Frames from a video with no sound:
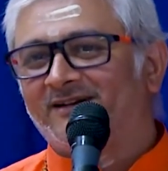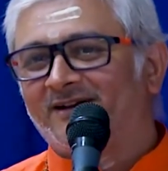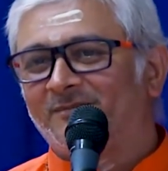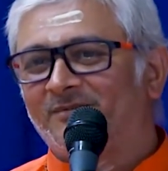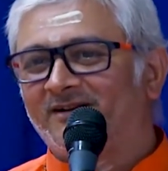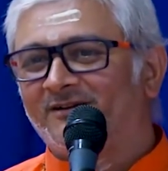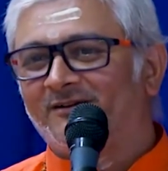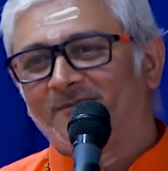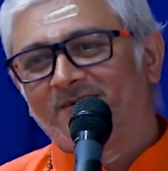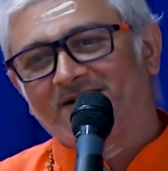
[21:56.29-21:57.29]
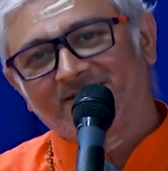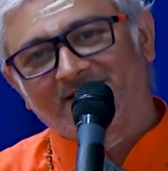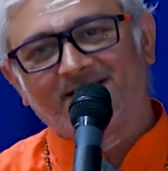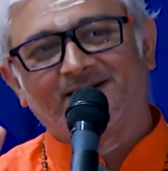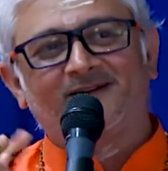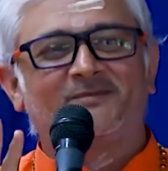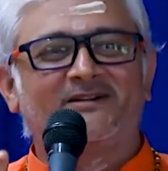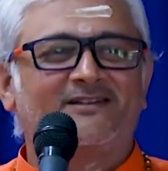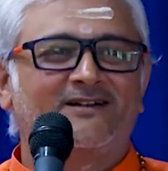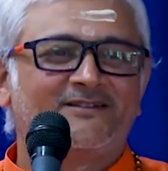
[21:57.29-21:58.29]
I played long back, I landed up in
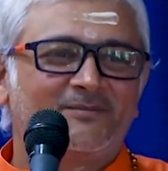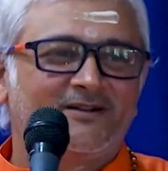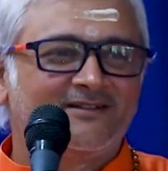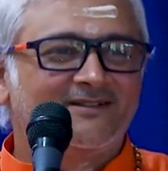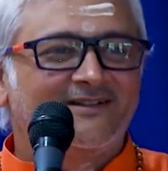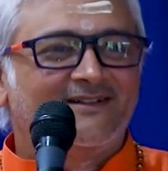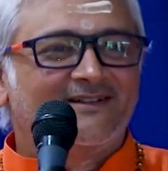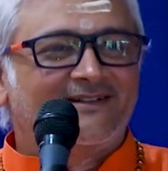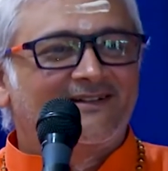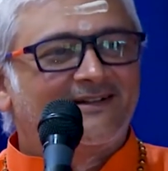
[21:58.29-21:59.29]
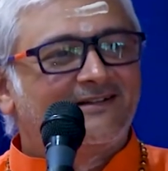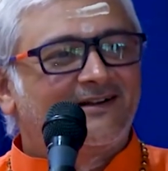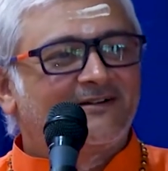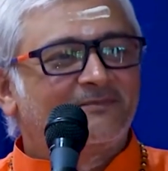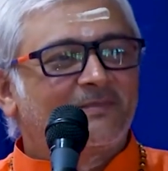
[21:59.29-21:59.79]
Sandipani. Like that.